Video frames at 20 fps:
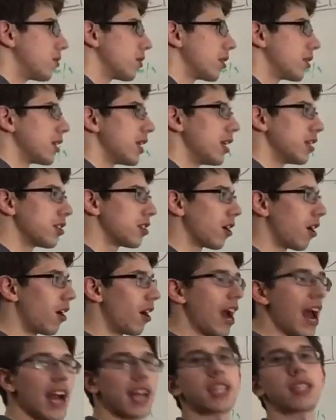
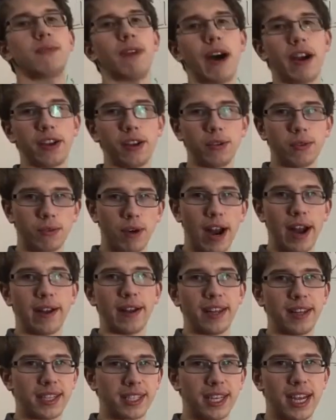x value, right,
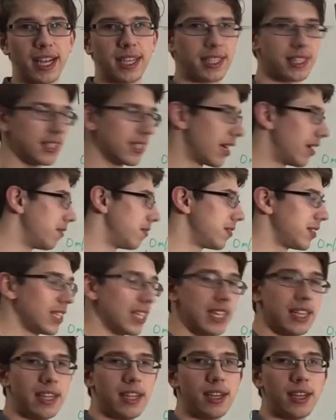in this case, instead of
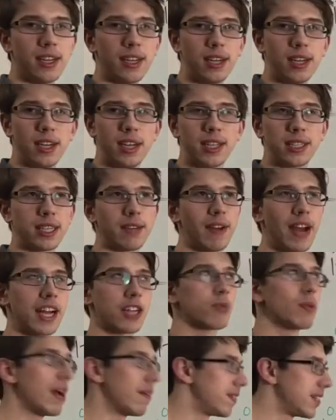x
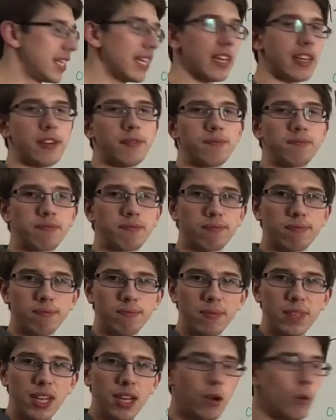we have t,
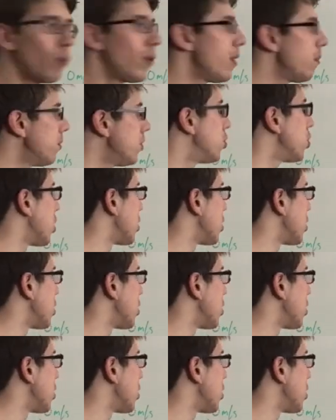we would